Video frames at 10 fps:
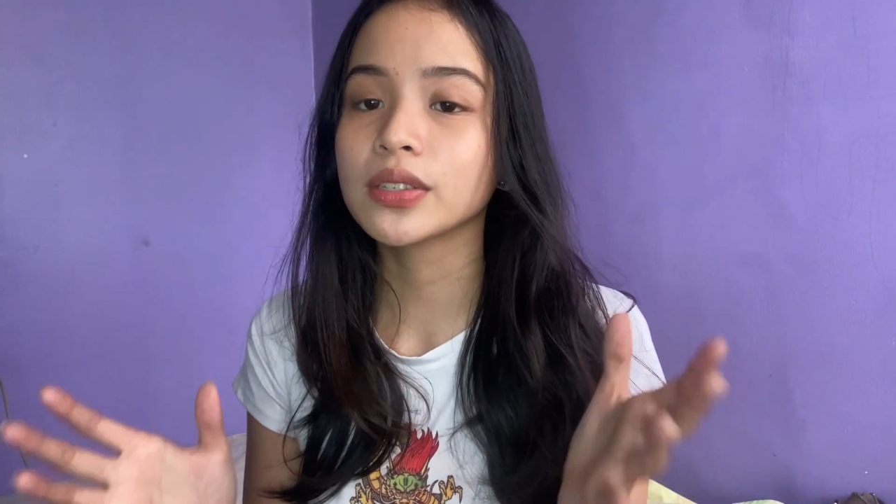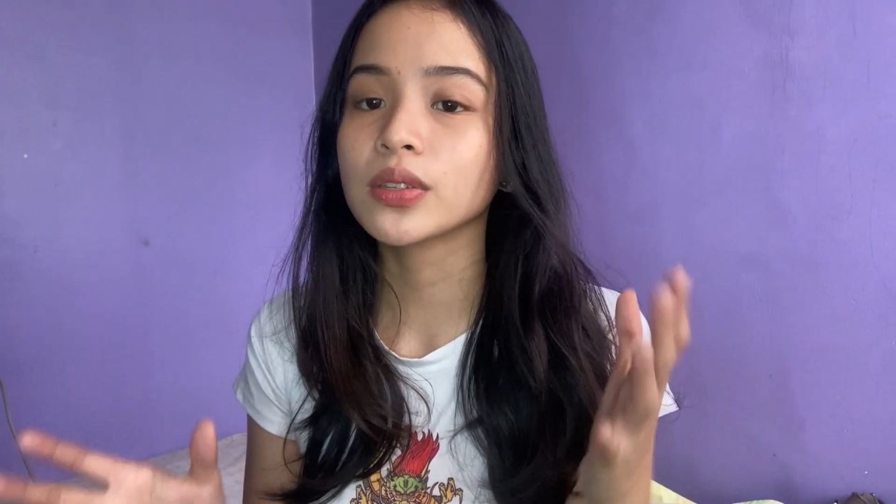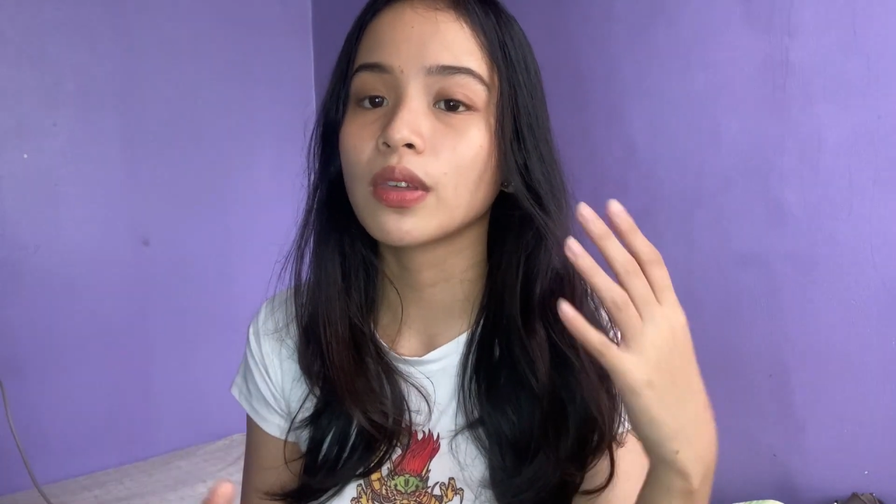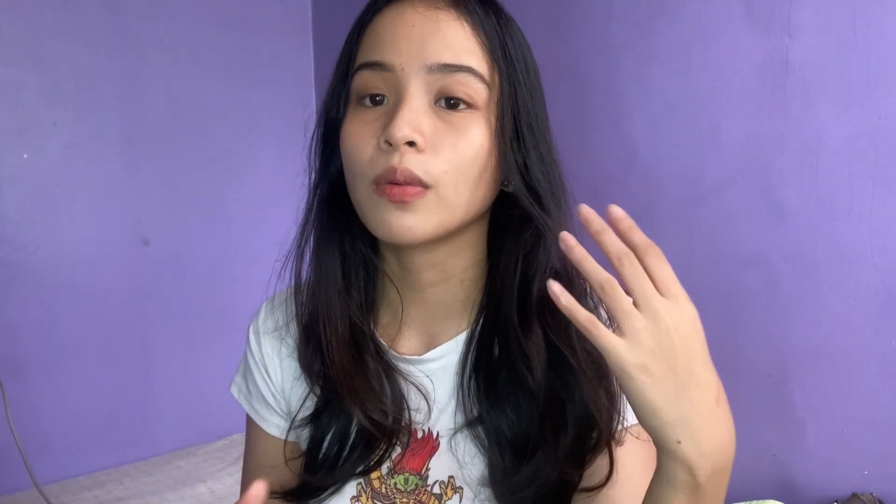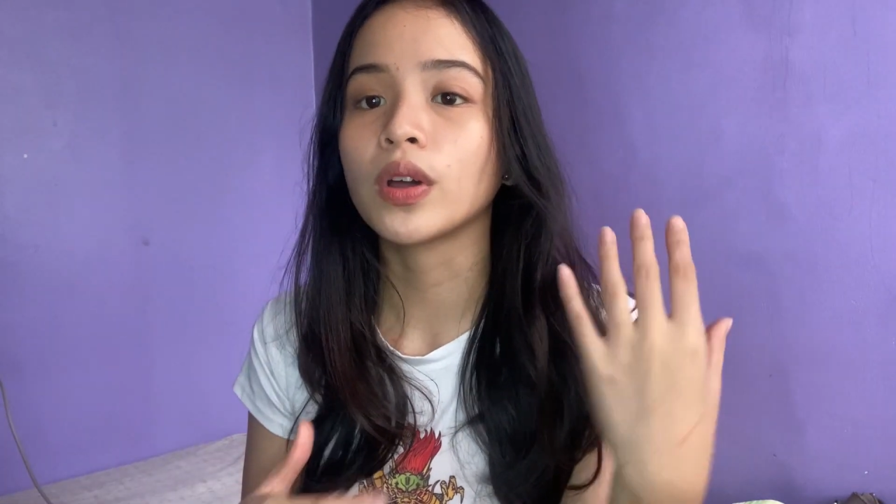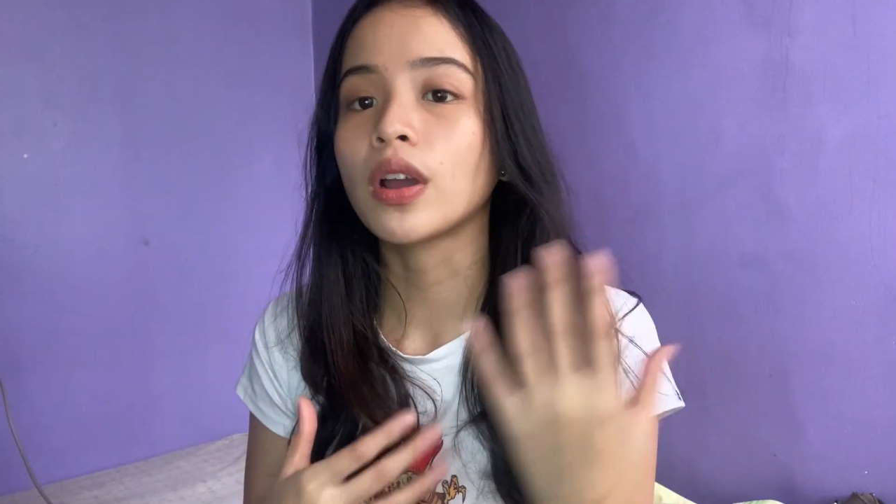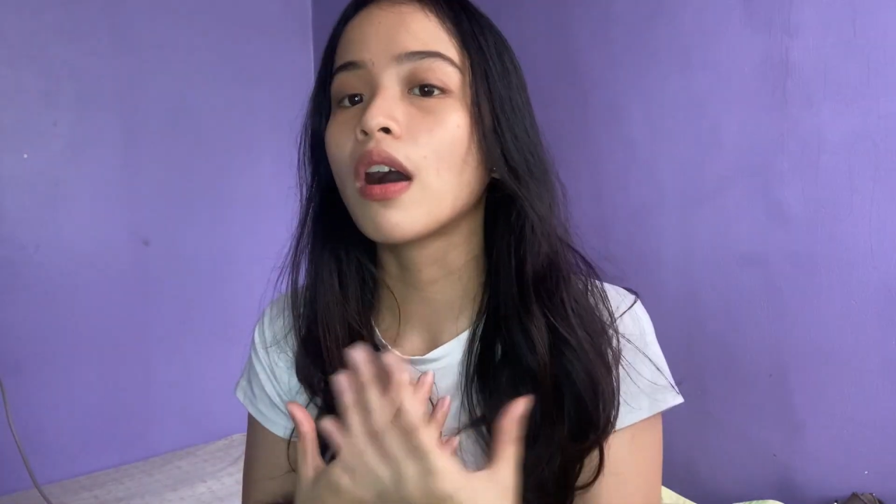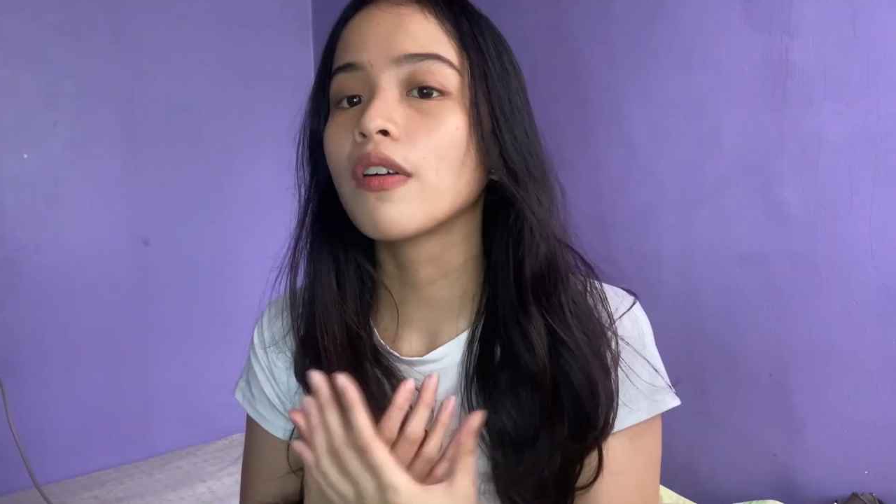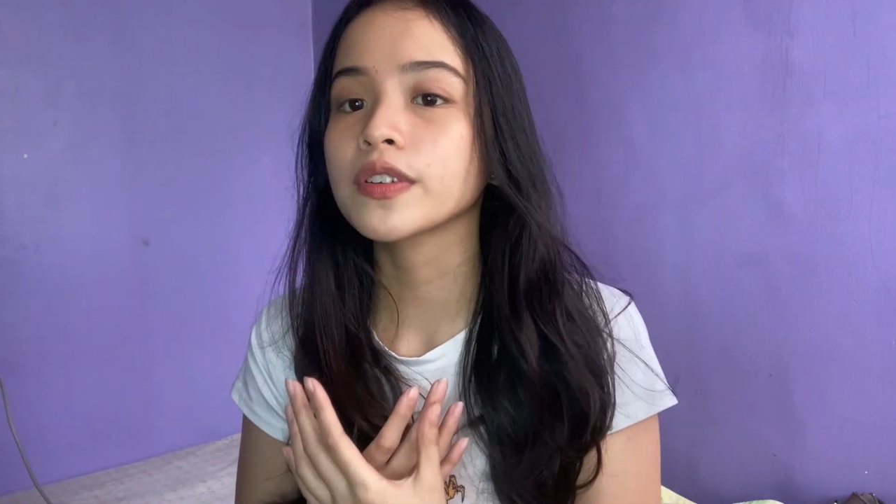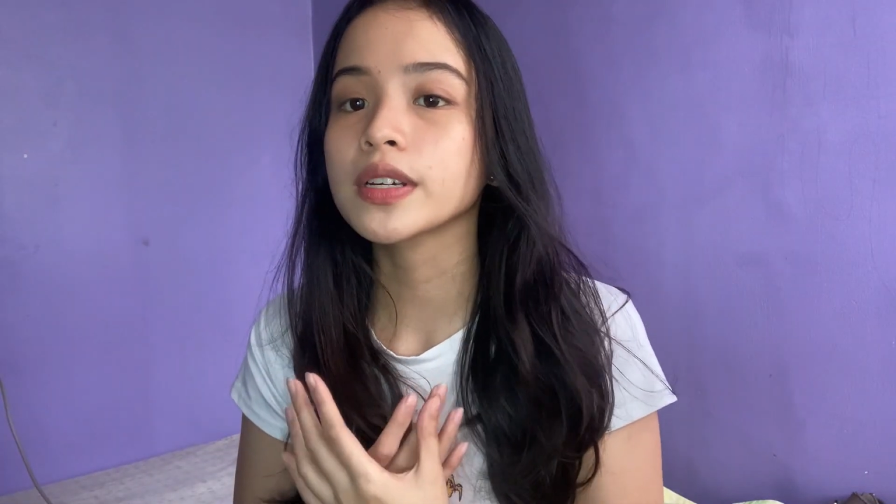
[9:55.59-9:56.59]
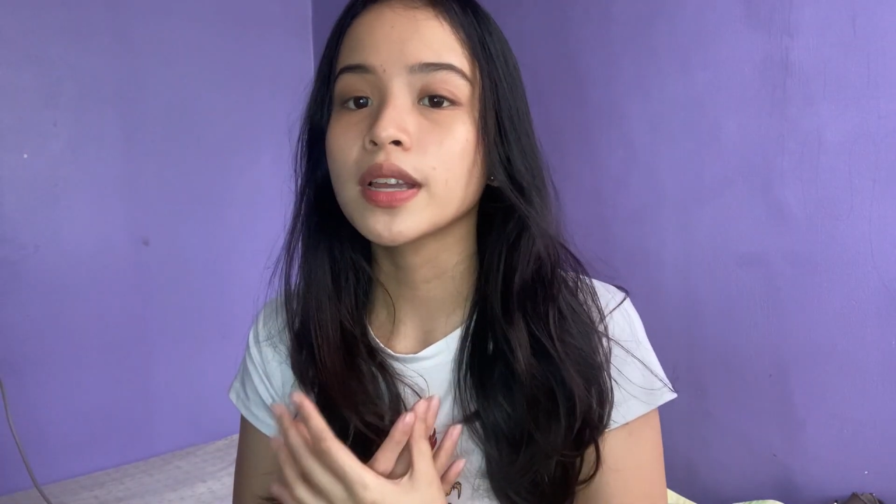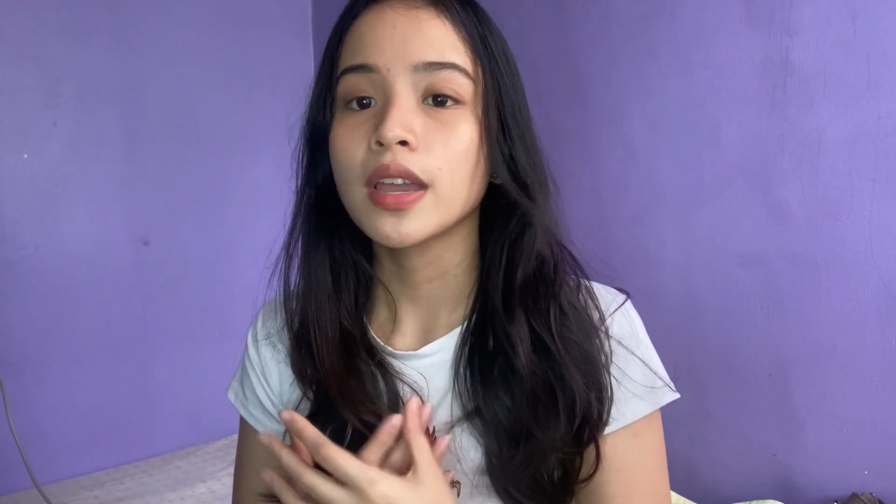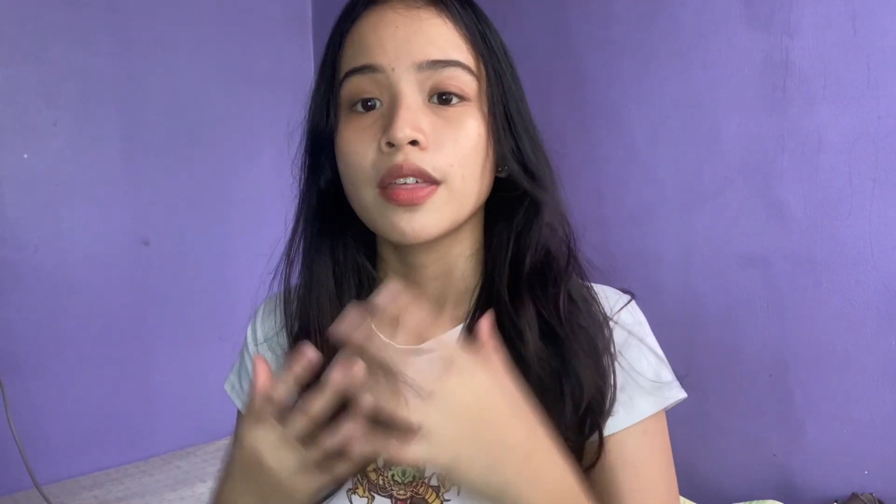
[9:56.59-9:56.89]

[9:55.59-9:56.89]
So they want to offer